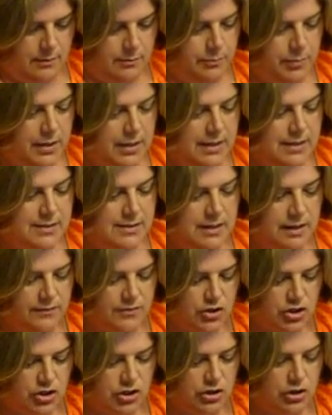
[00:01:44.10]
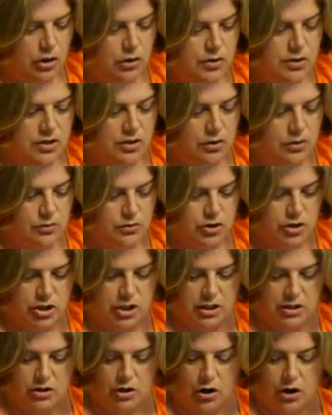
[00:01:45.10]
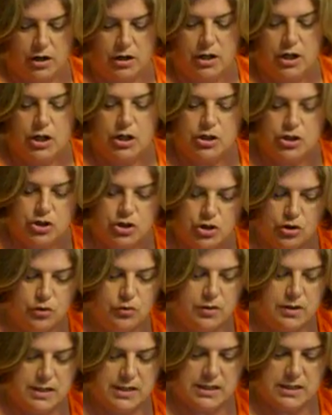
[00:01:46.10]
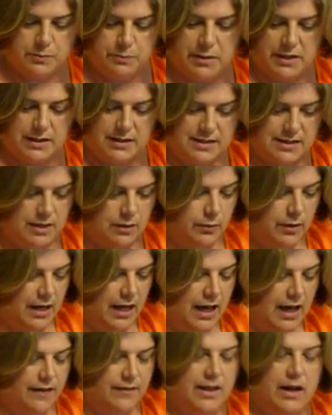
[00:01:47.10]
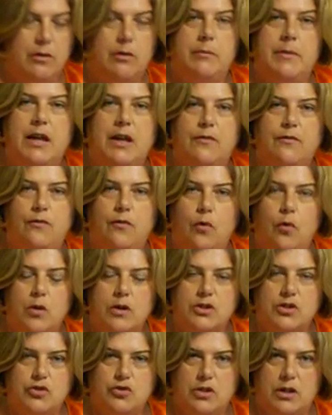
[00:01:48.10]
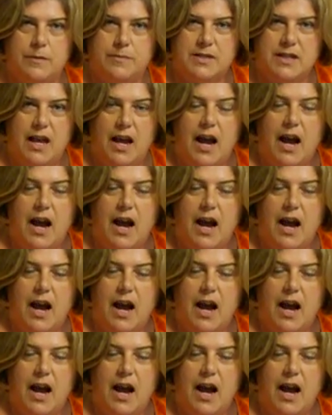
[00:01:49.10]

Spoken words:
piece of no-sew sheet yarn to this piece that we have. That will make 4 strips.